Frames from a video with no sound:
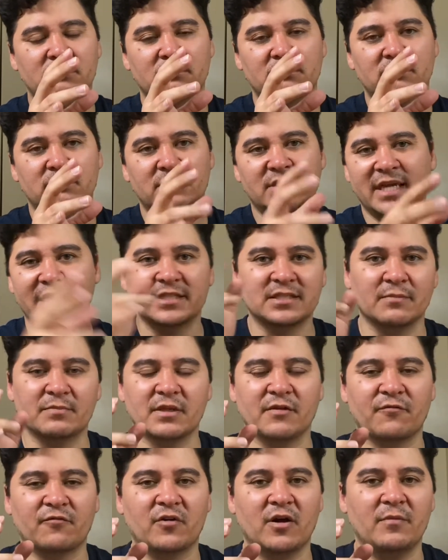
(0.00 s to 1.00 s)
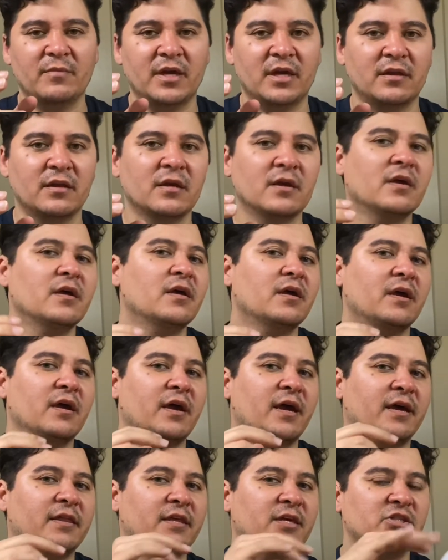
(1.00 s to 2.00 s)
take something from it
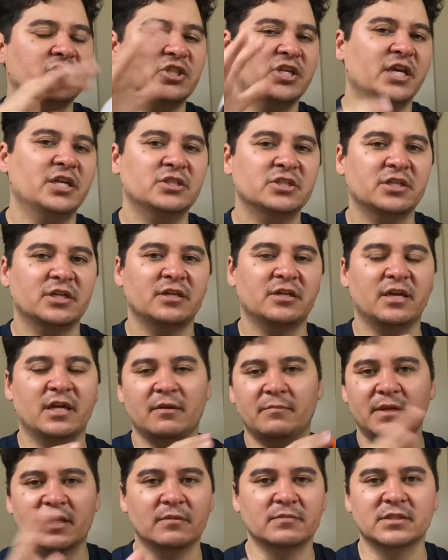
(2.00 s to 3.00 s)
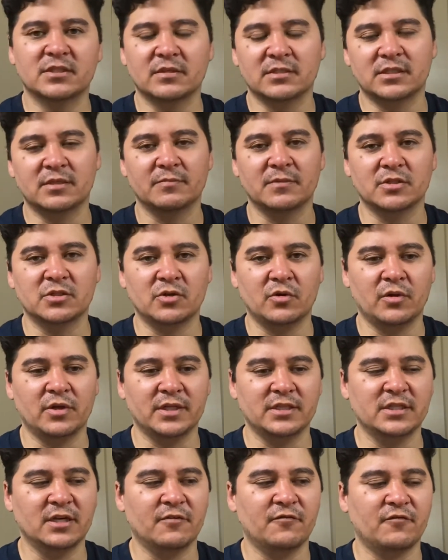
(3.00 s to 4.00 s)
and then change it and it becomes something totally
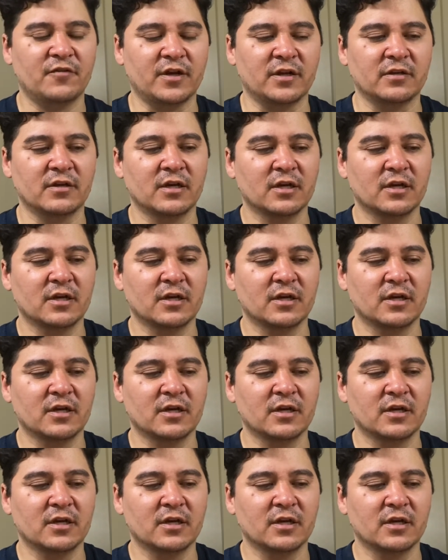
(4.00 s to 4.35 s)
different.